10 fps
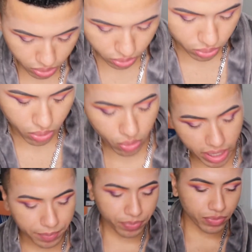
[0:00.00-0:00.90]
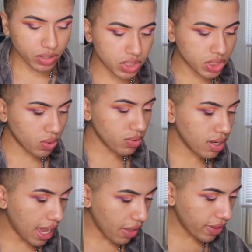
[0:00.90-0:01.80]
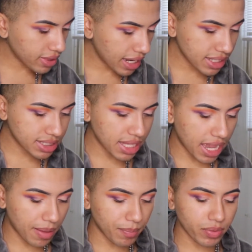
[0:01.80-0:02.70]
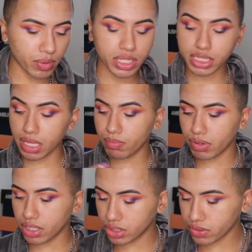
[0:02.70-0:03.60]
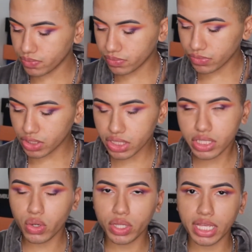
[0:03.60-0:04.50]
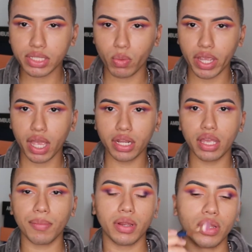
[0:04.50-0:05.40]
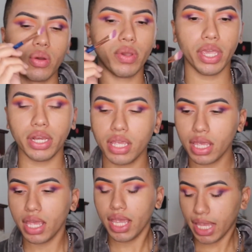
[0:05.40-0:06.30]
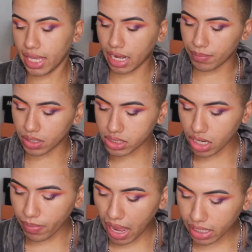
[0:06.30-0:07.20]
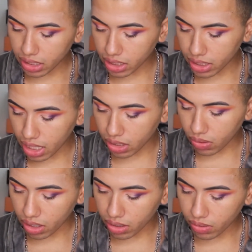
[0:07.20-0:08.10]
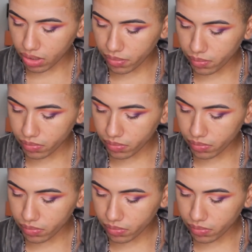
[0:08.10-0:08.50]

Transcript: Ooh, okay, so now that that is set, I'm with the same brush, just because it only has white on it, I'm gonna go in and I'm gonna start packing the yellow on it, okay?